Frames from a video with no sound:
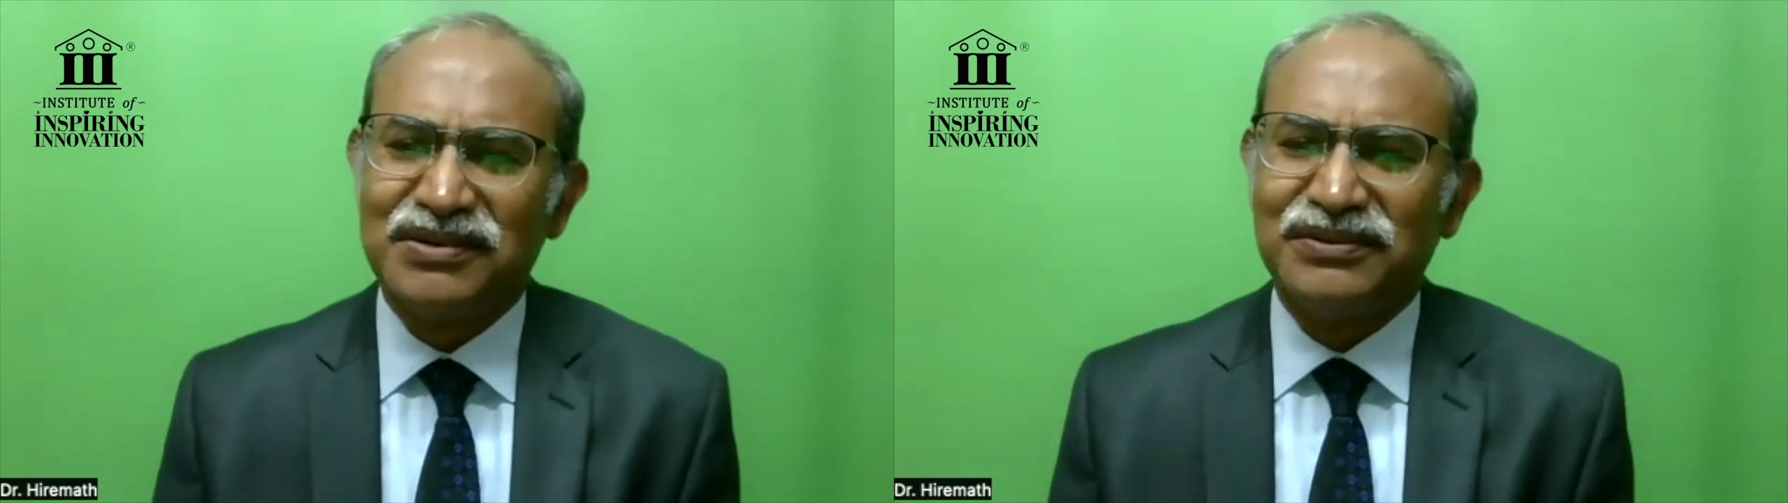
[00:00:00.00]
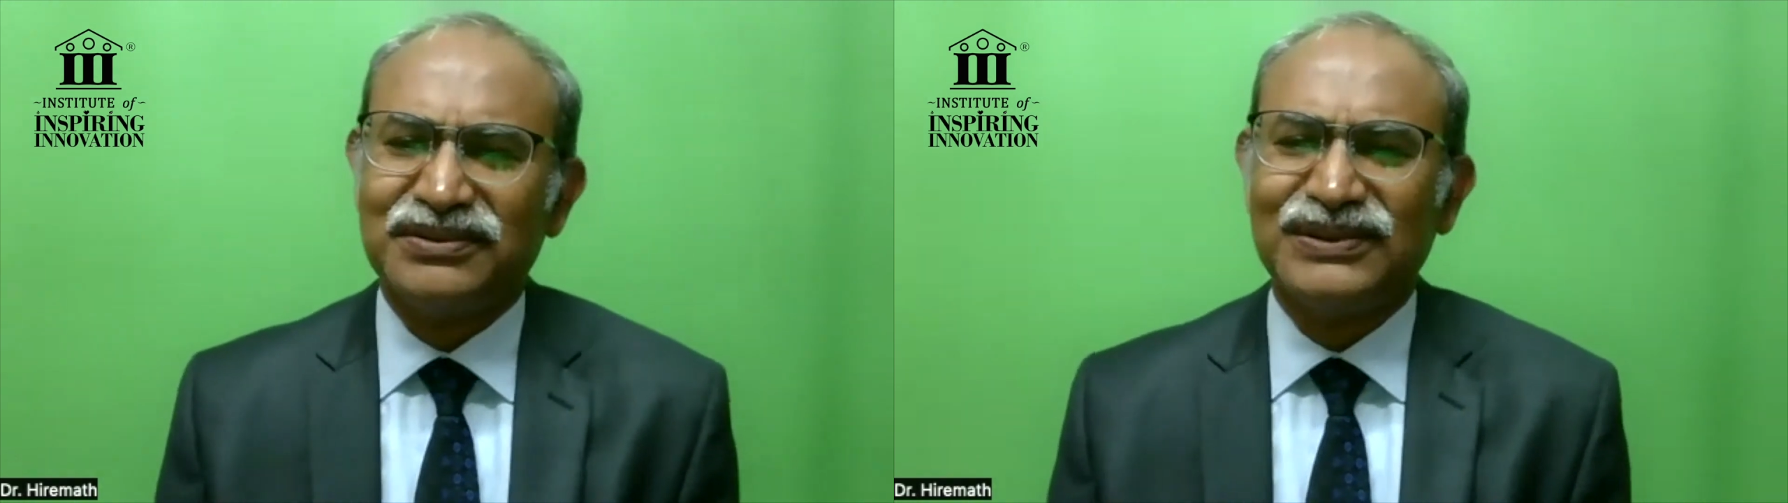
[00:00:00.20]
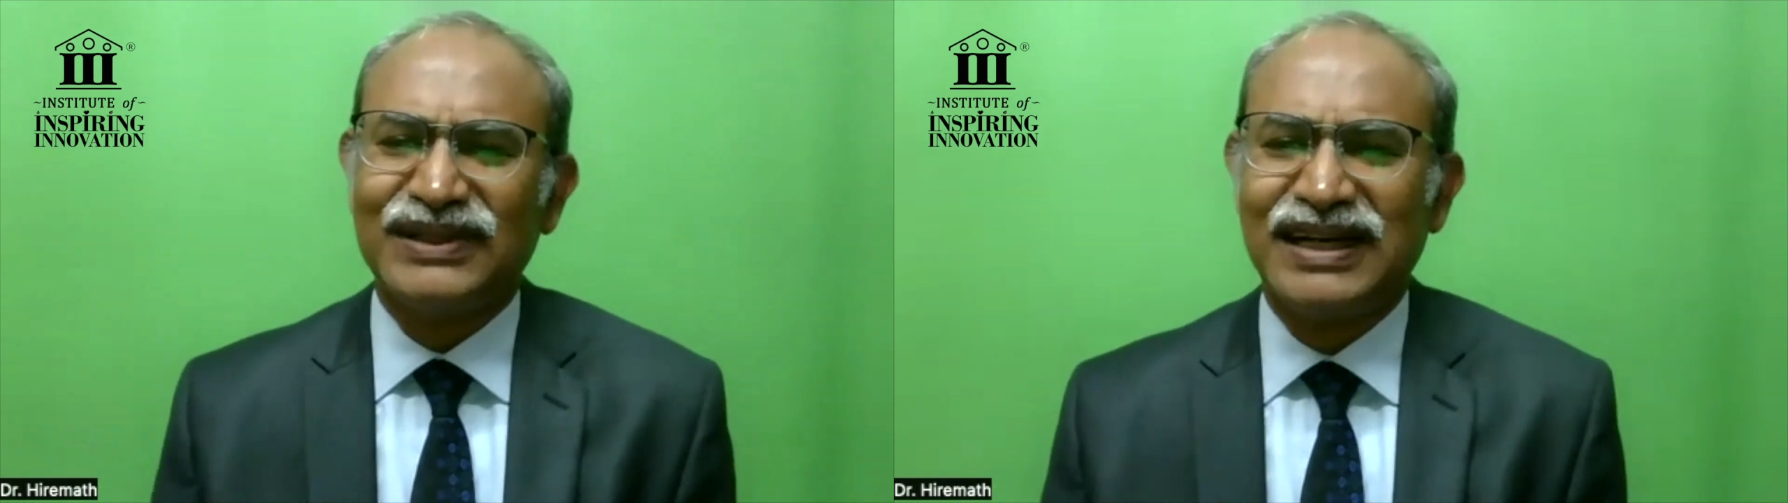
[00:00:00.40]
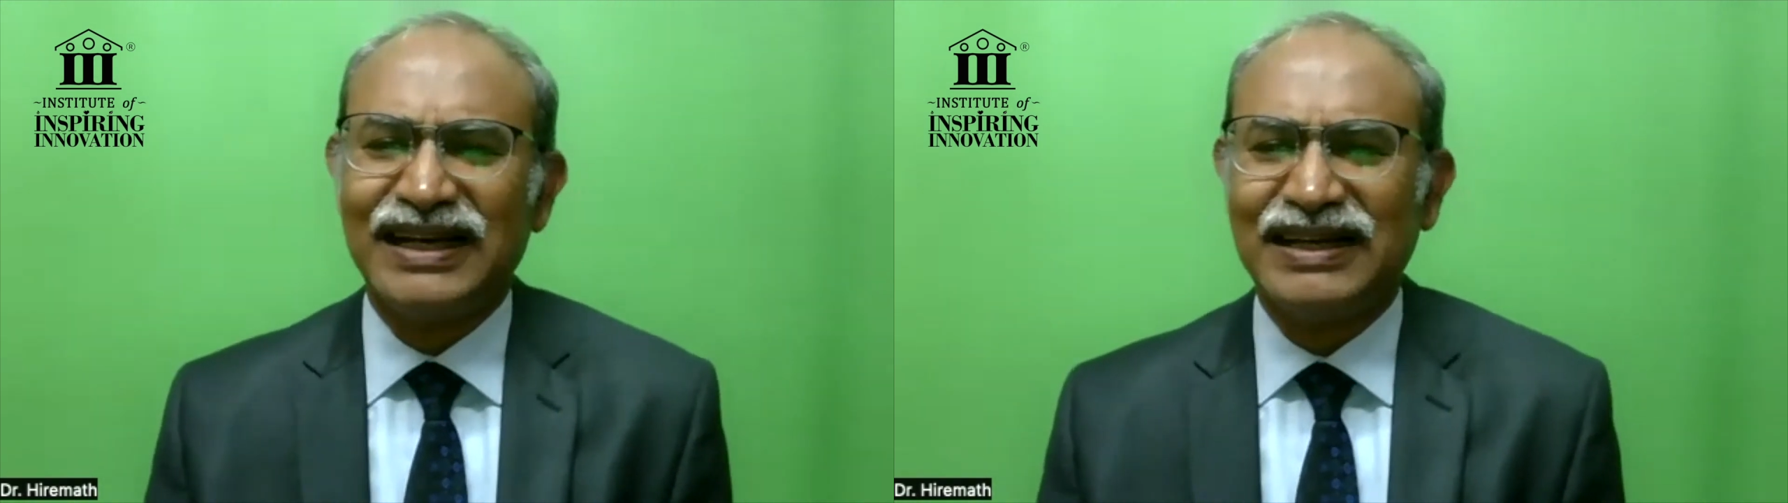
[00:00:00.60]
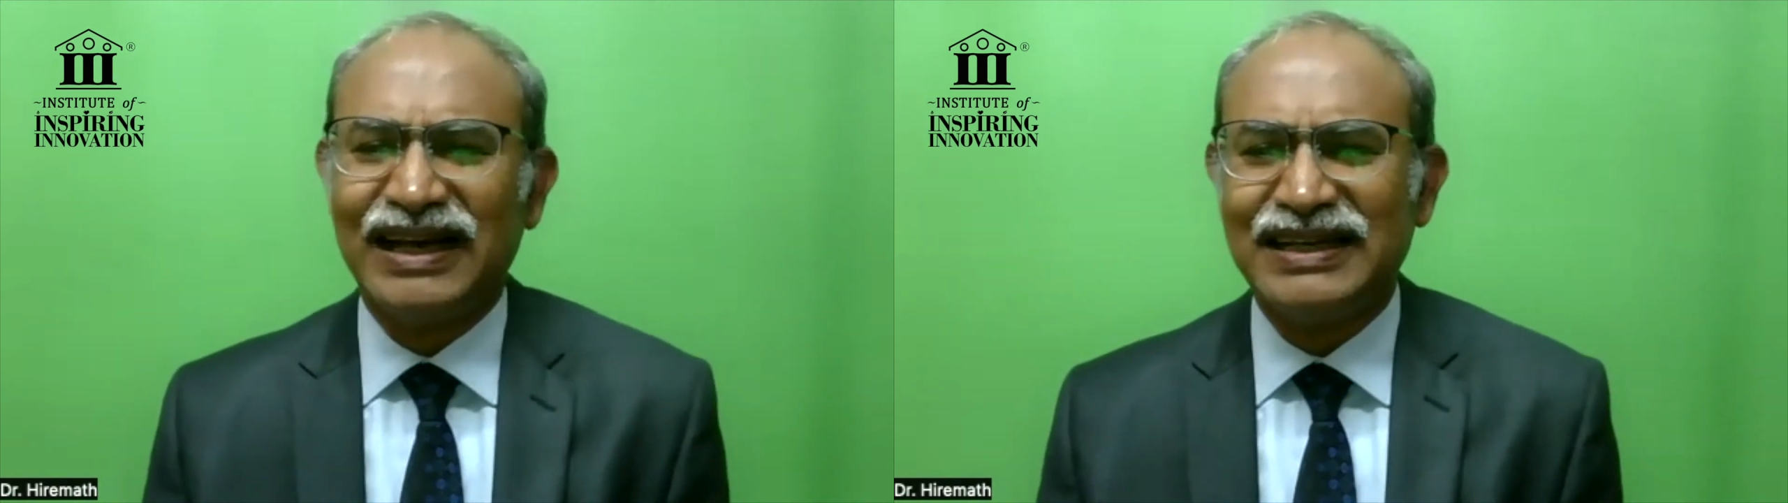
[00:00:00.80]
So
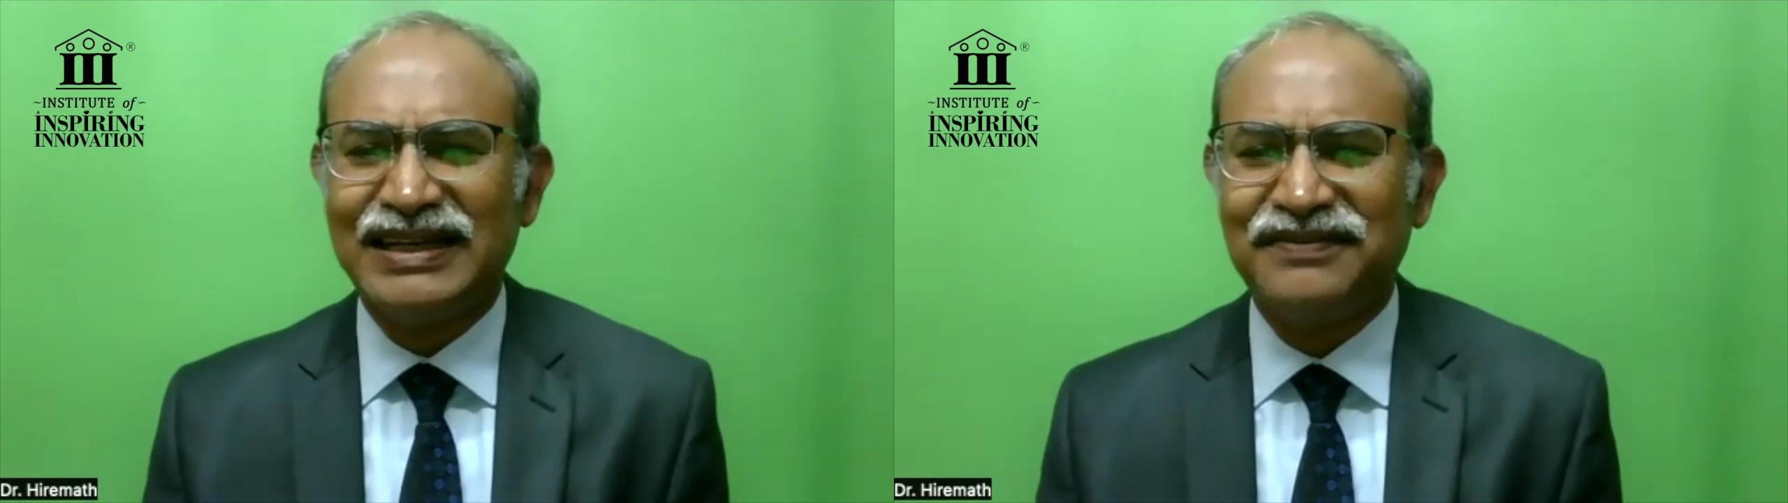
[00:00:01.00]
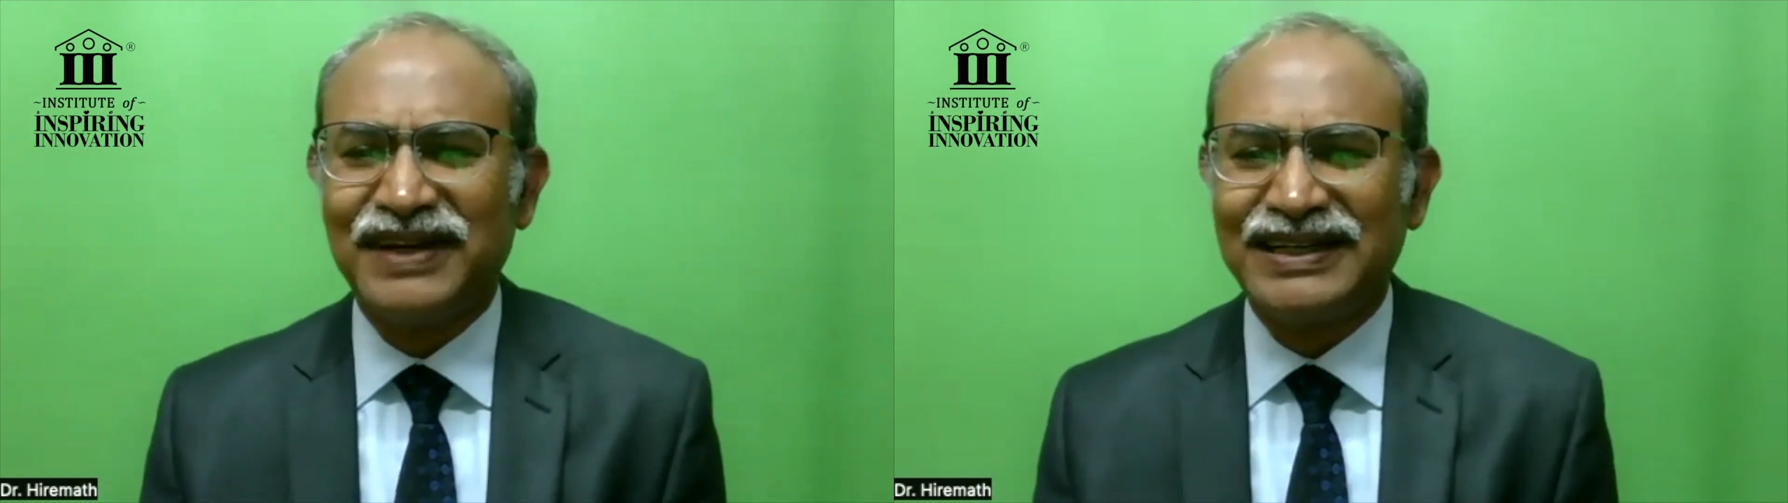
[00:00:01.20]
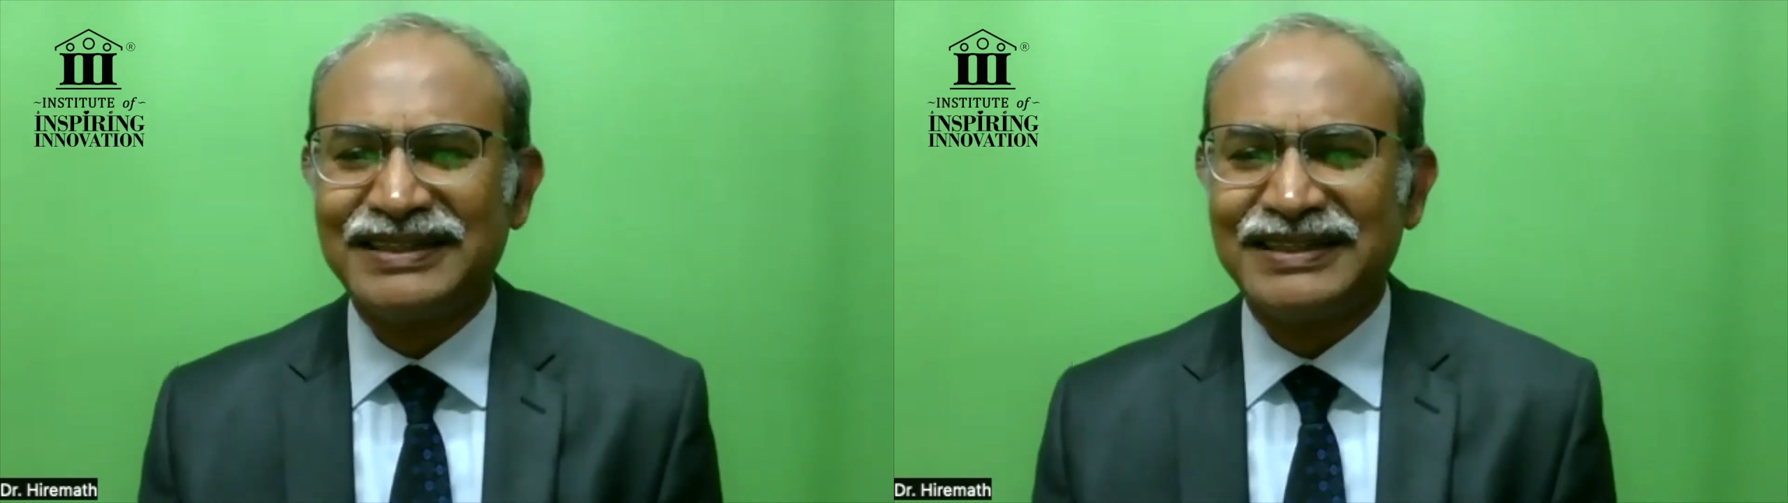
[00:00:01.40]
I in fact,